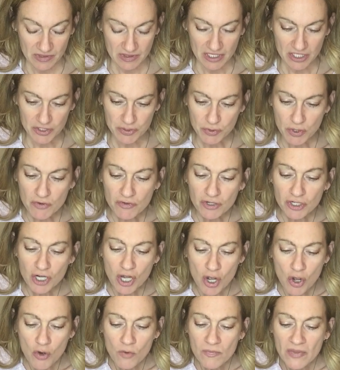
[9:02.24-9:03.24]
"I drove her
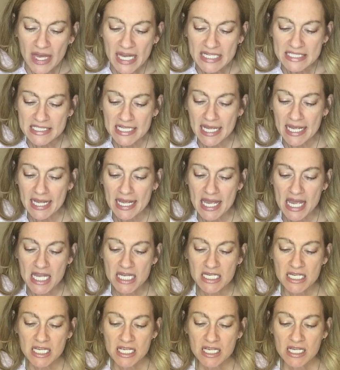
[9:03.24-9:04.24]
home that day
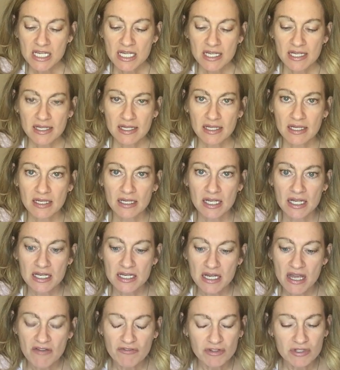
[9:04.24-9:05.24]
and
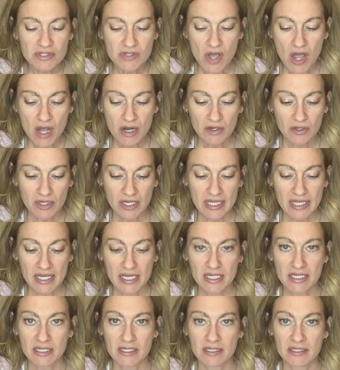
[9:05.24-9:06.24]
never saw her
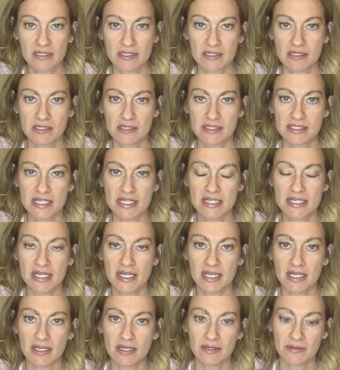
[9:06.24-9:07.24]
again," said
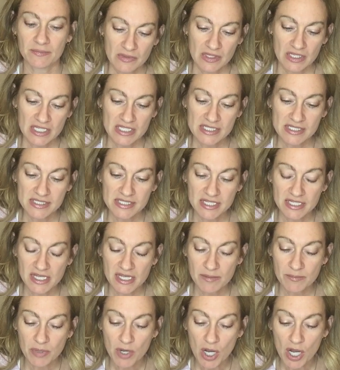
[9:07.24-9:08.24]
Nick. His
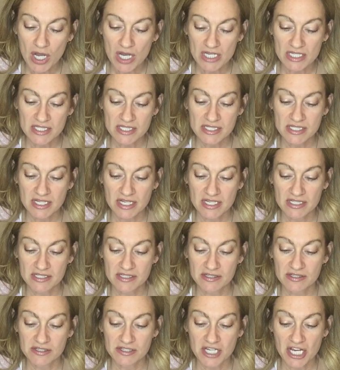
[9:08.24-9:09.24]
digging paused as
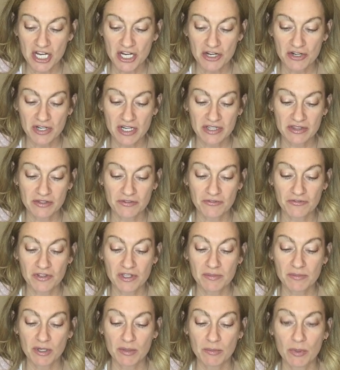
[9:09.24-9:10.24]
he stared at the
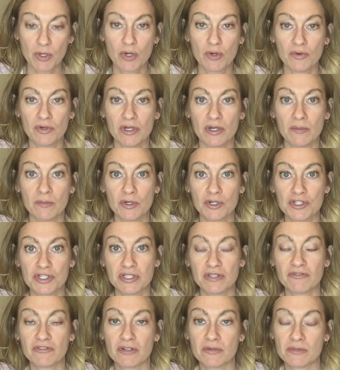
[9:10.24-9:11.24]
femur bone
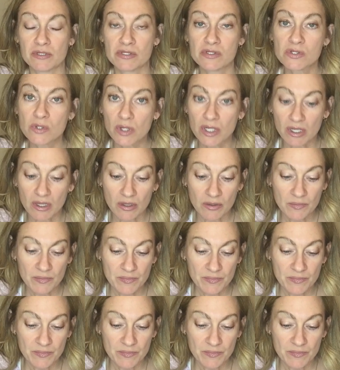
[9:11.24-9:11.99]
emerging from the soil.